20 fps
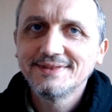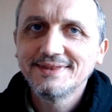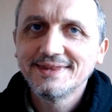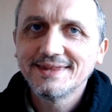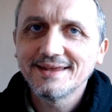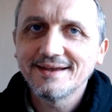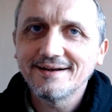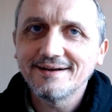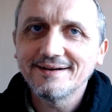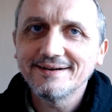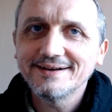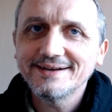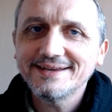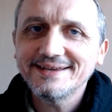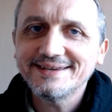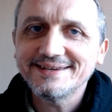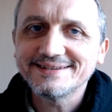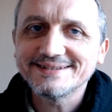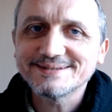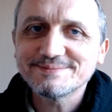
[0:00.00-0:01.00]
Hi,
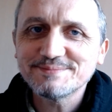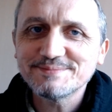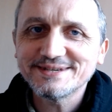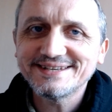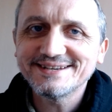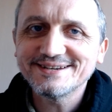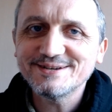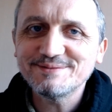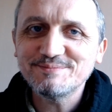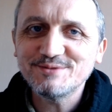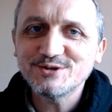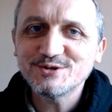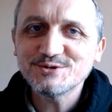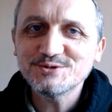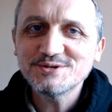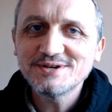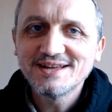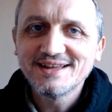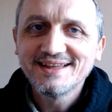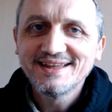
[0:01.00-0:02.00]
it's Midnight Mule,
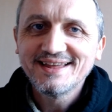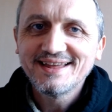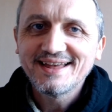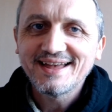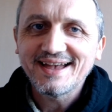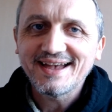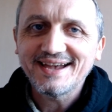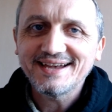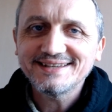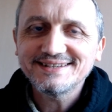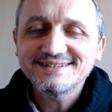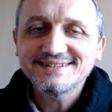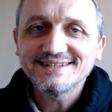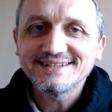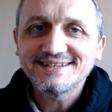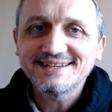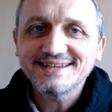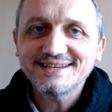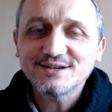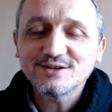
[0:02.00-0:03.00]
and
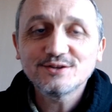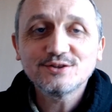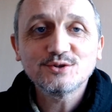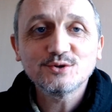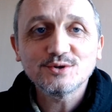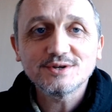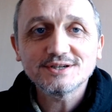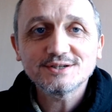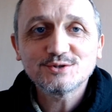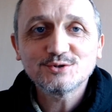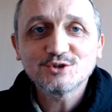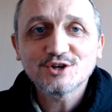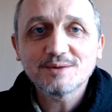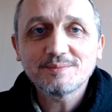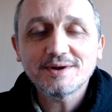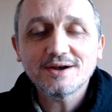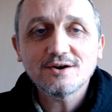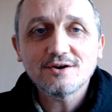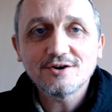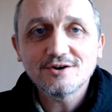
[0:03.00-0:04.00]
today I thought I'd talk
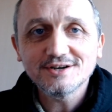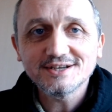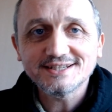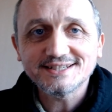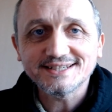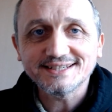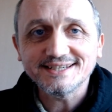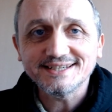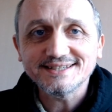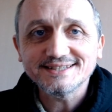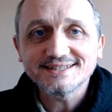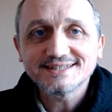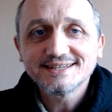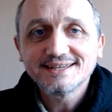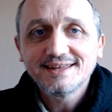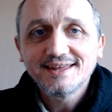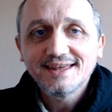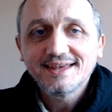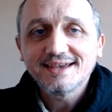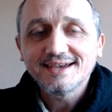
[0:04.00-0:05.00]
about holidays
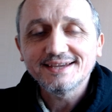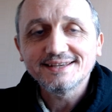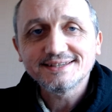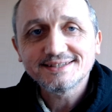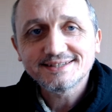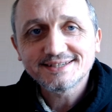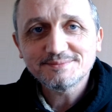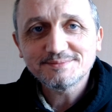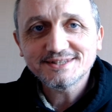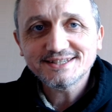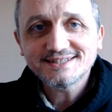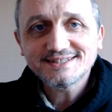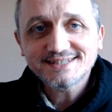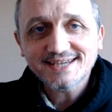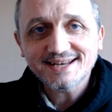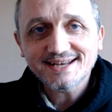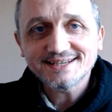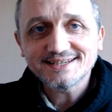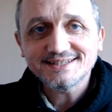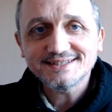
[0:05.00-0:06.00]
and some of the
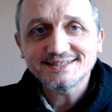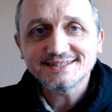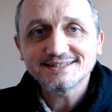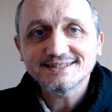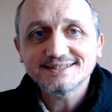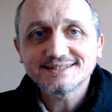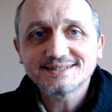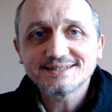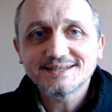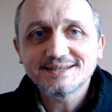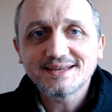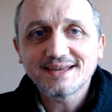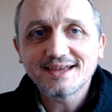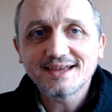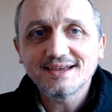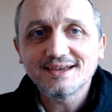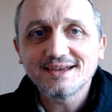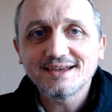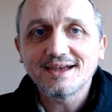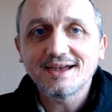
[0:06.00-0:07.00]
challenges
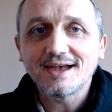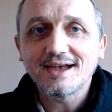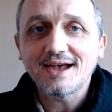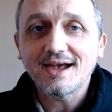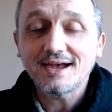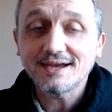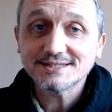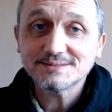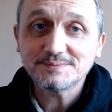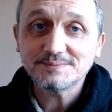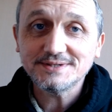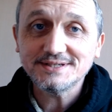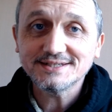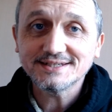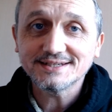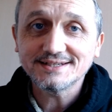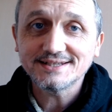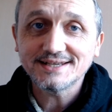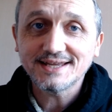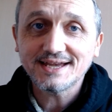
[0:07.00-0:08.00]
Aspies
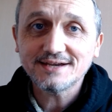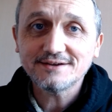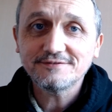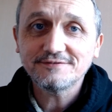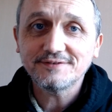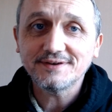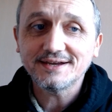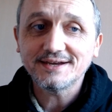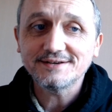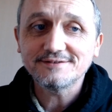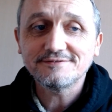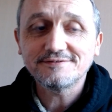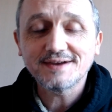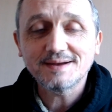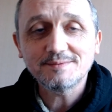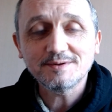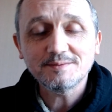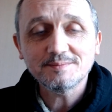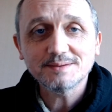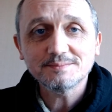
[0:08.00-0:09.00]
can have and
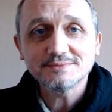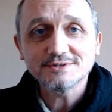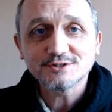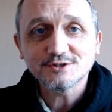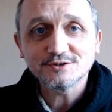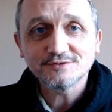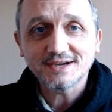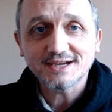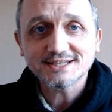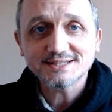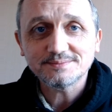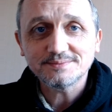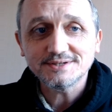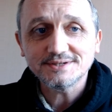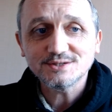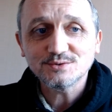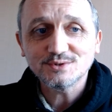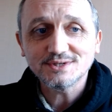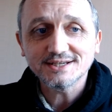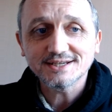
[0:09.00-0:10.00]
family members of Aspies
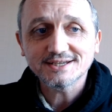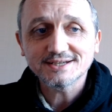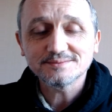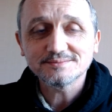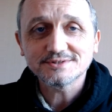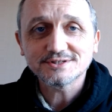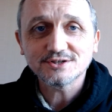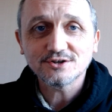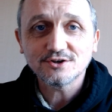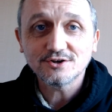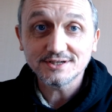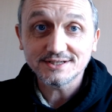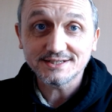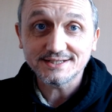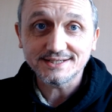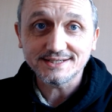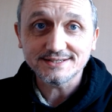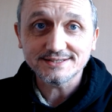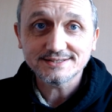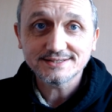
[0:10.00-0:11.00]
when it comes to
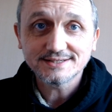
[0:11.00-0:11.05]
holidays.